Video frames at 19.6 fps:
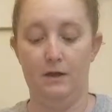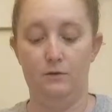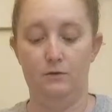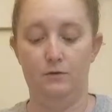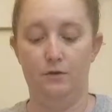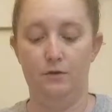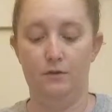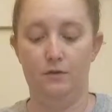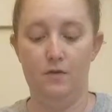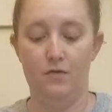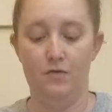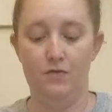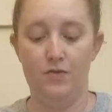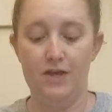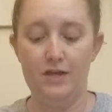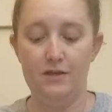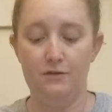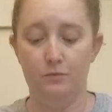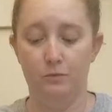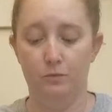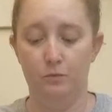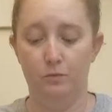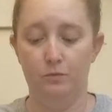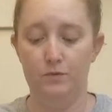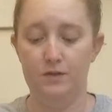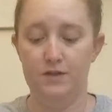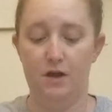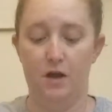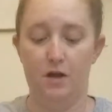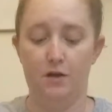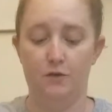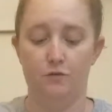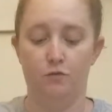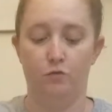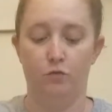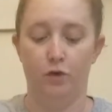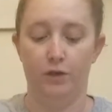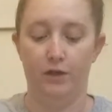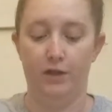Now these socks
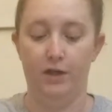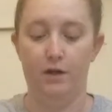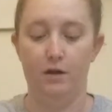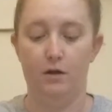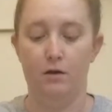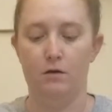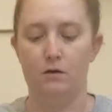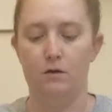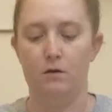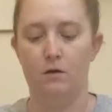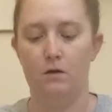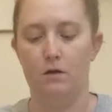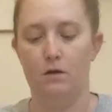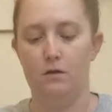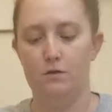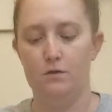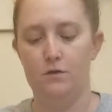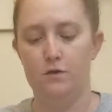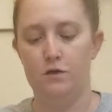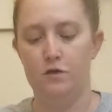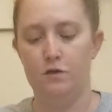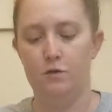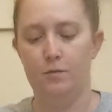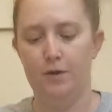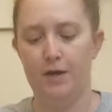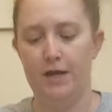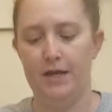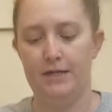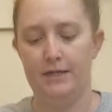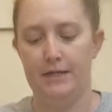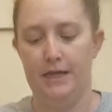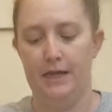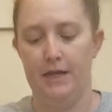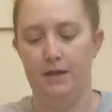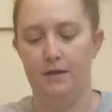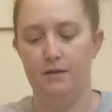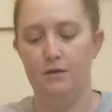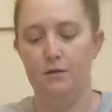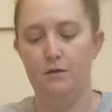really are super handy
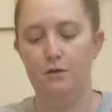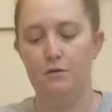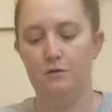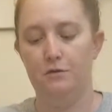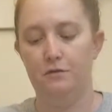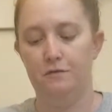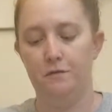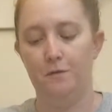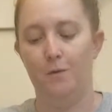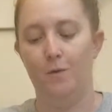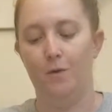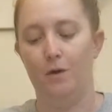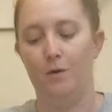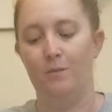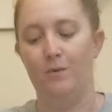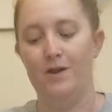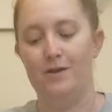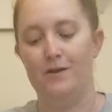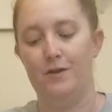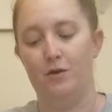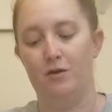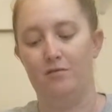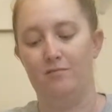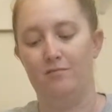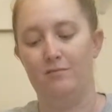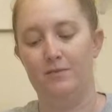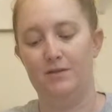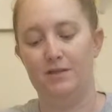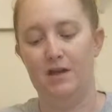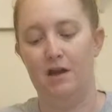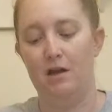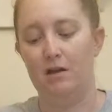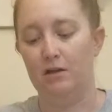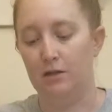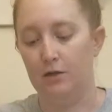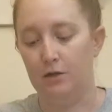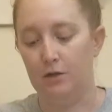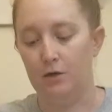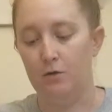for when your
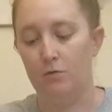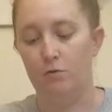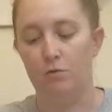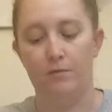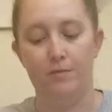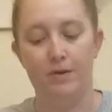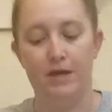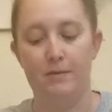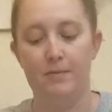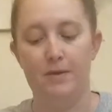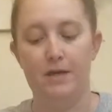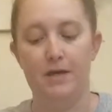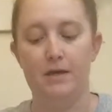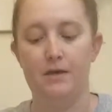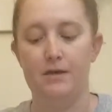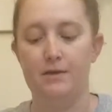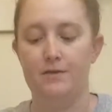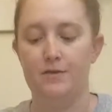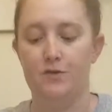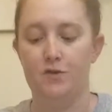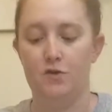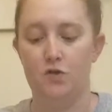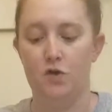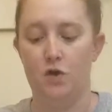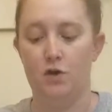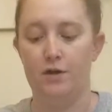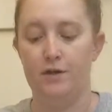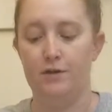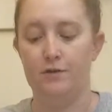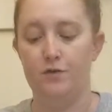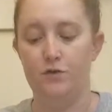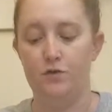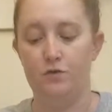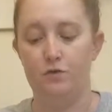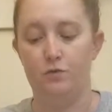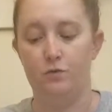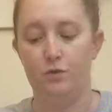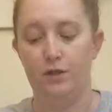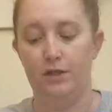toddler or baby is starting
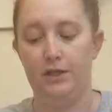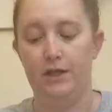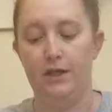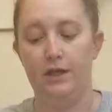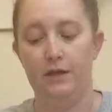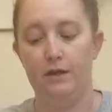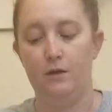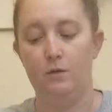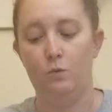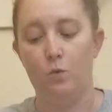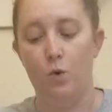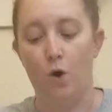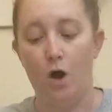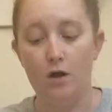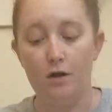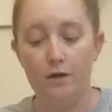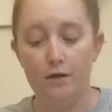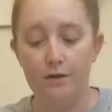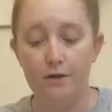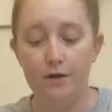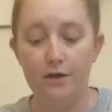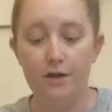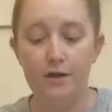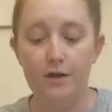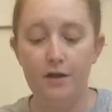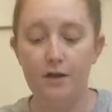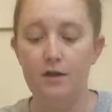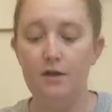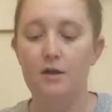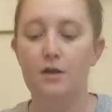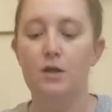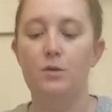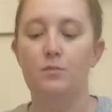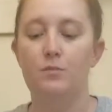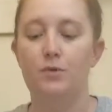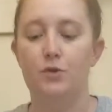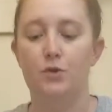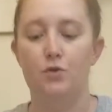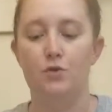to really walk good,
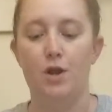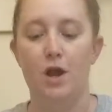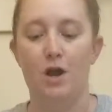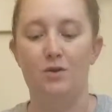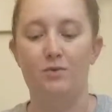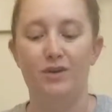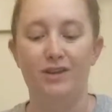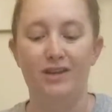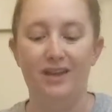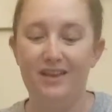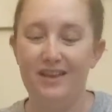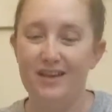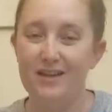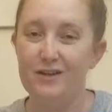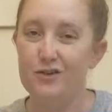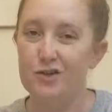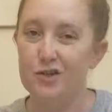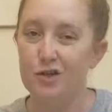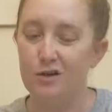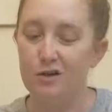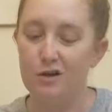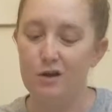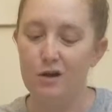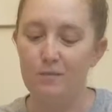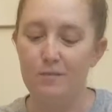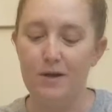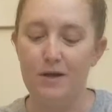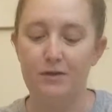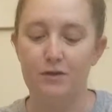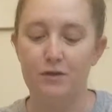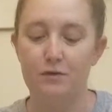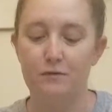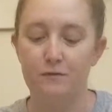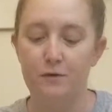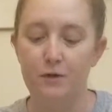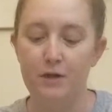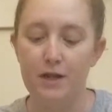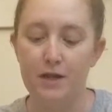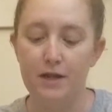but they're not really like sure about their
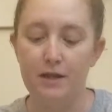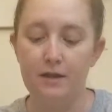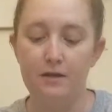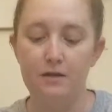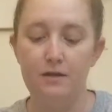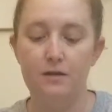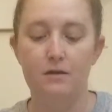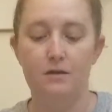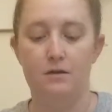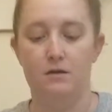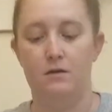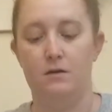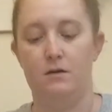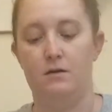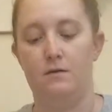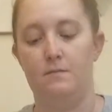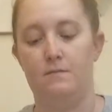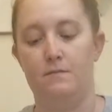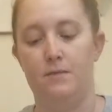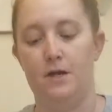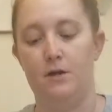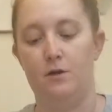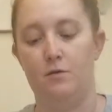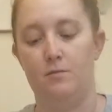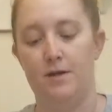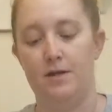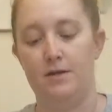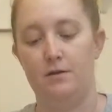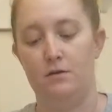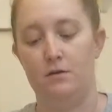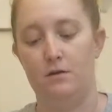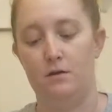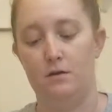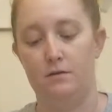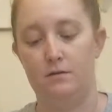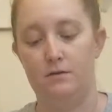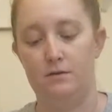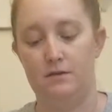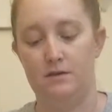footing. Um, I know my daughter
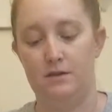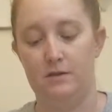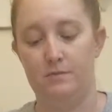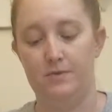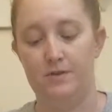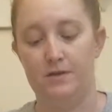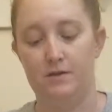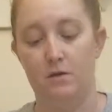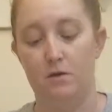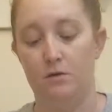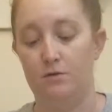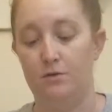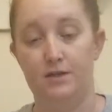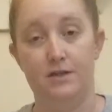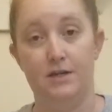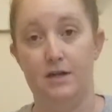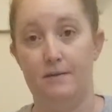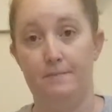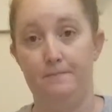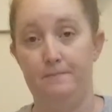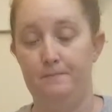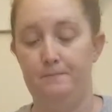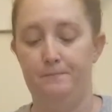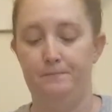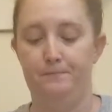slips all the time,